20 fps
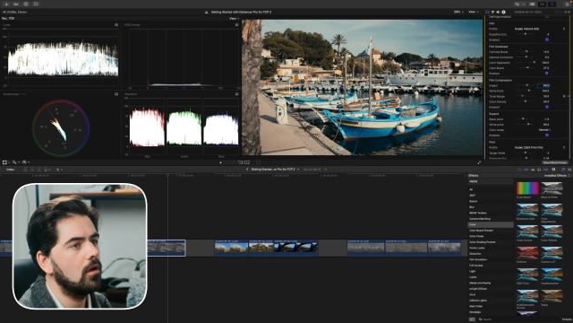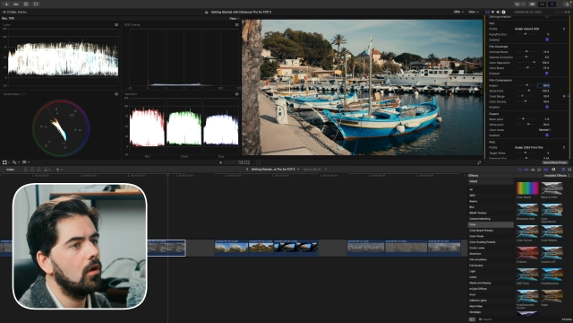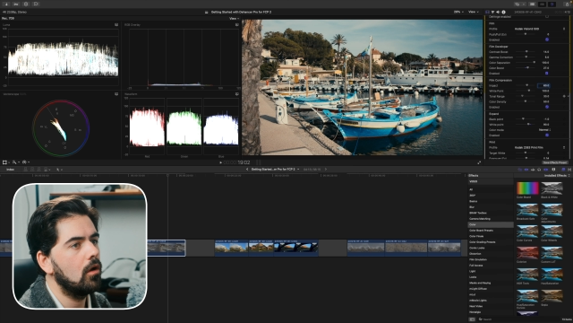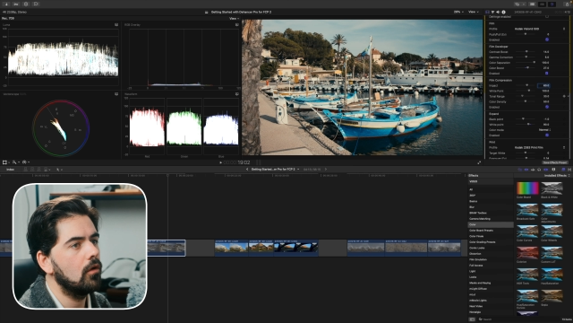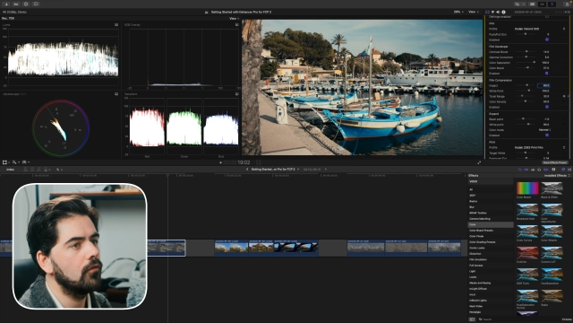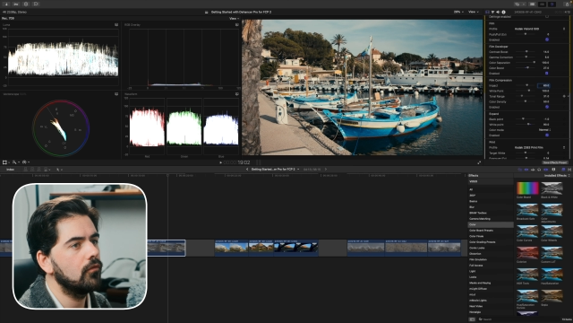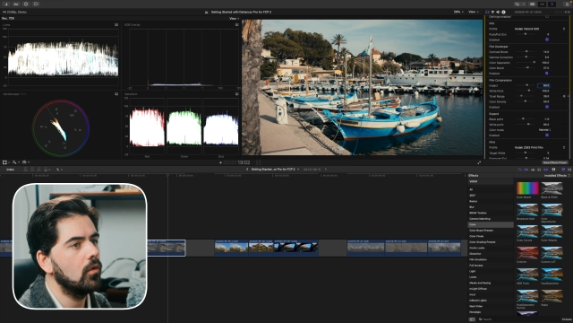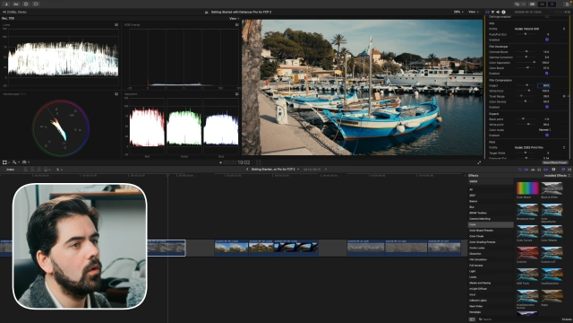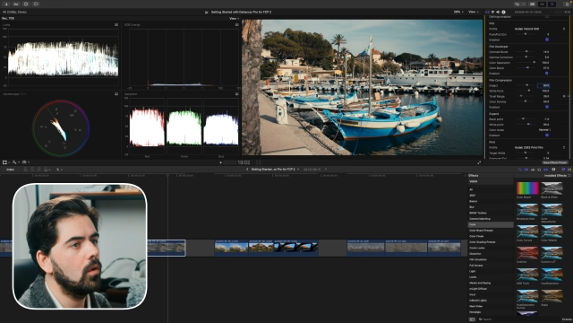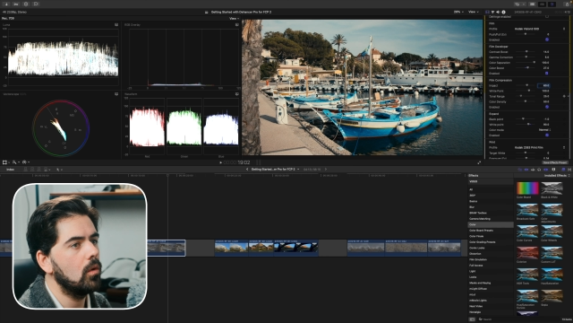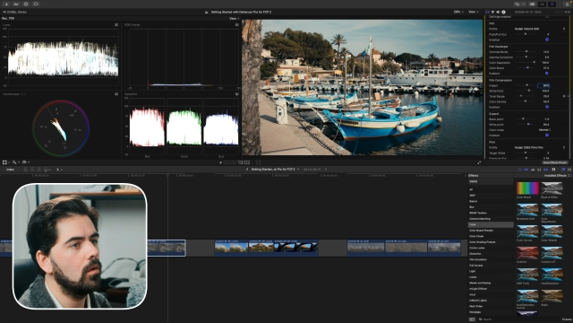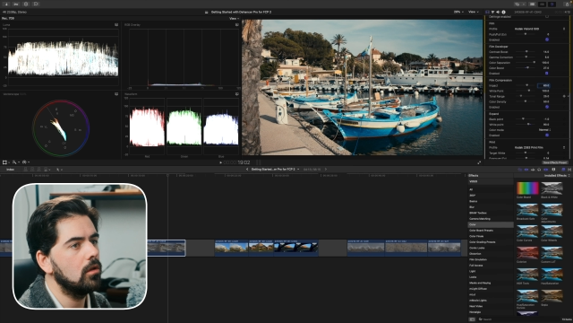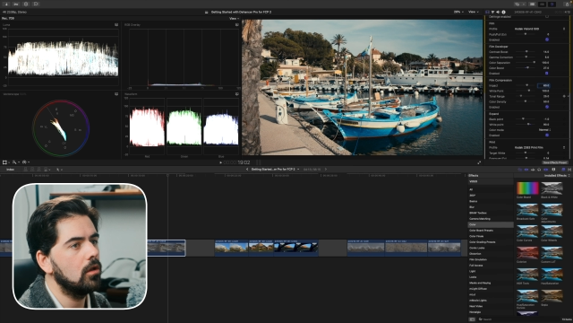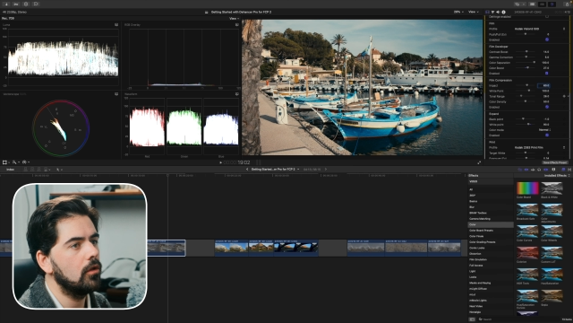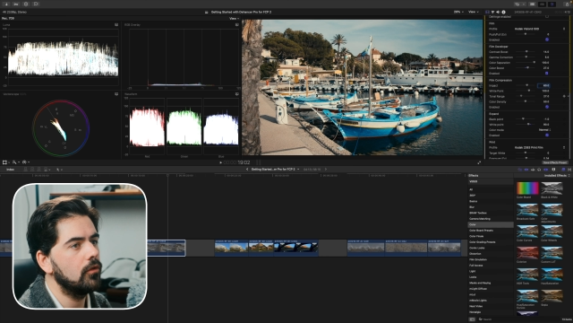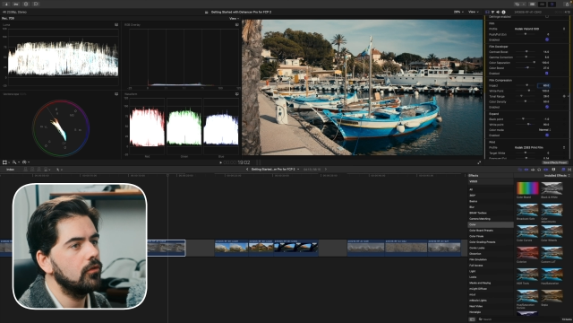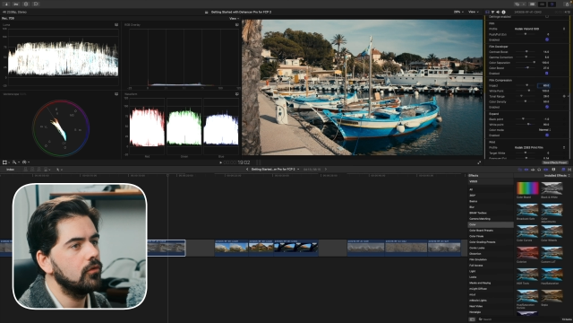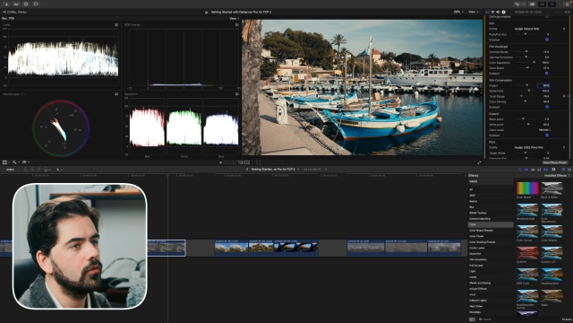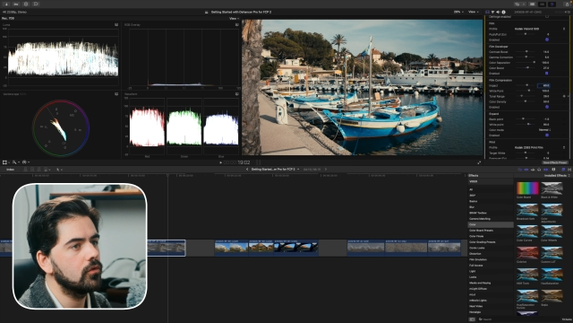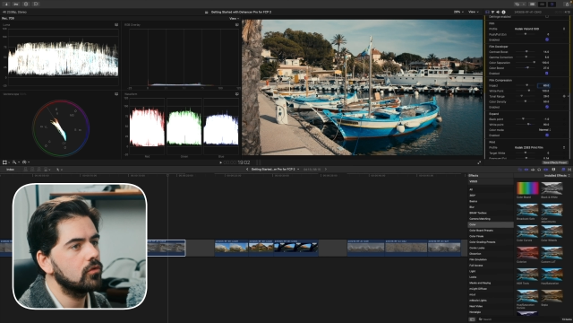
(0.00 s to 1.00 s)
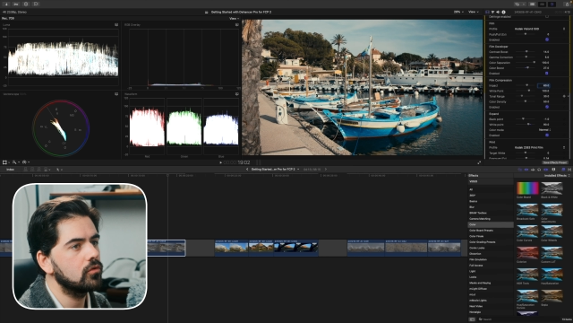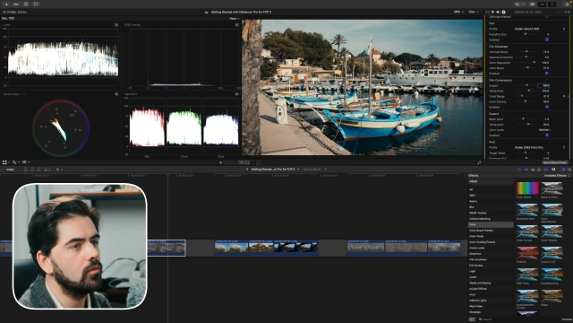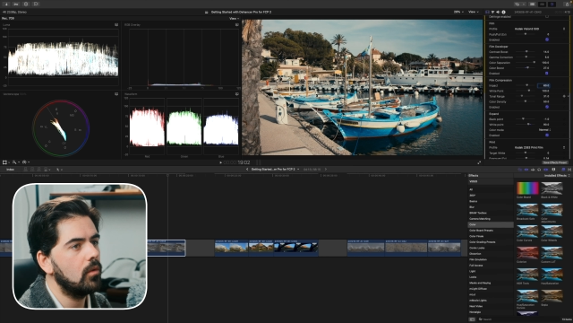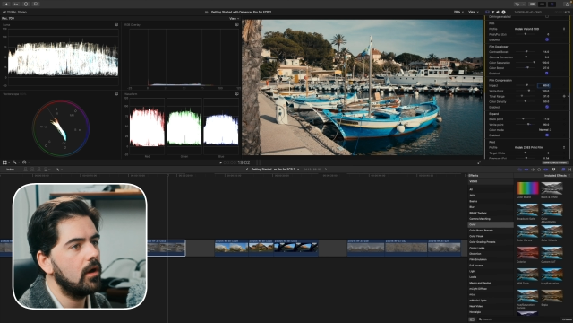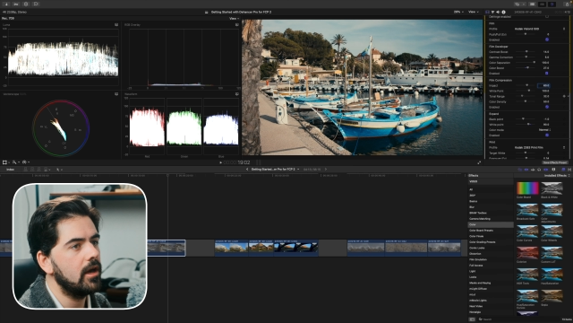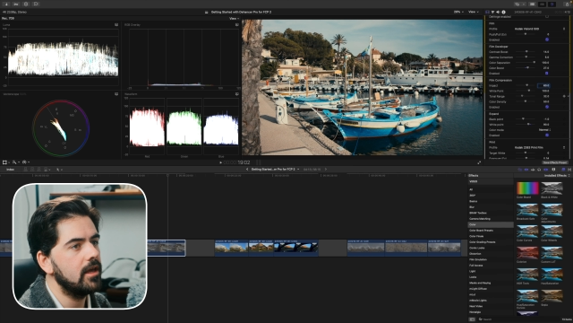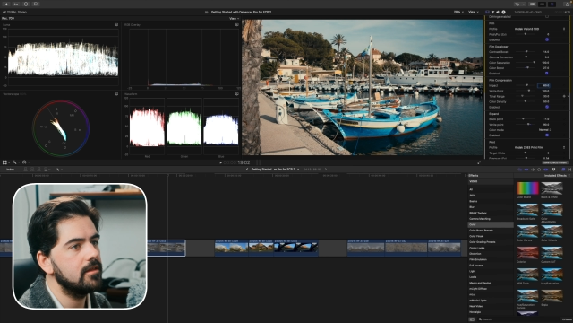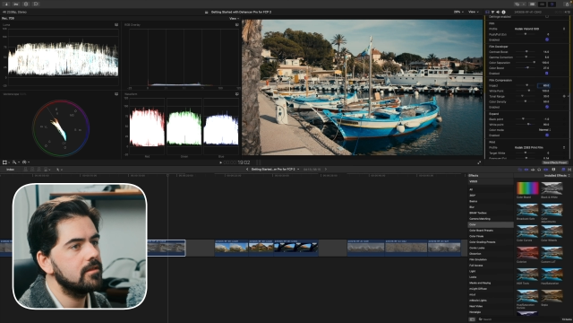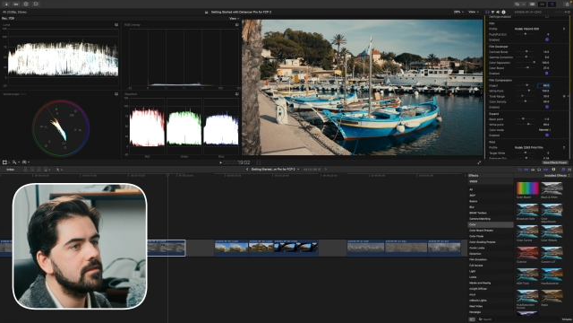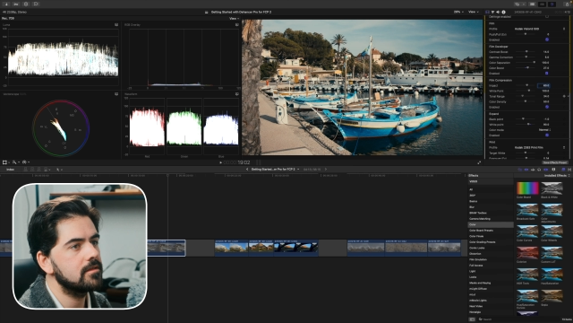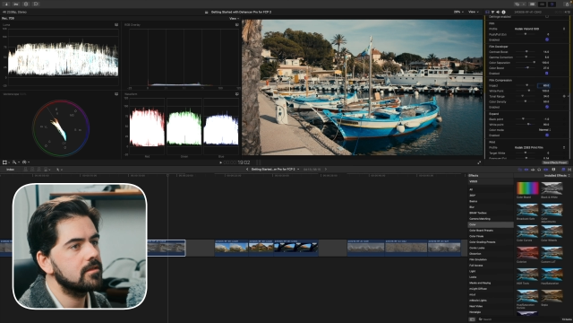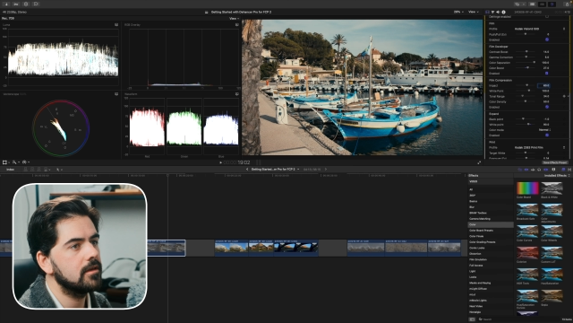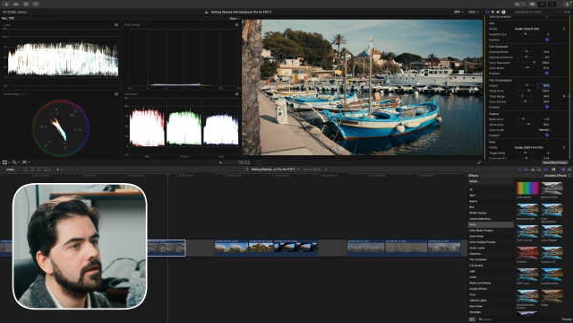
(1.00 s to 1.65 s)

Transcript: overall on those whites.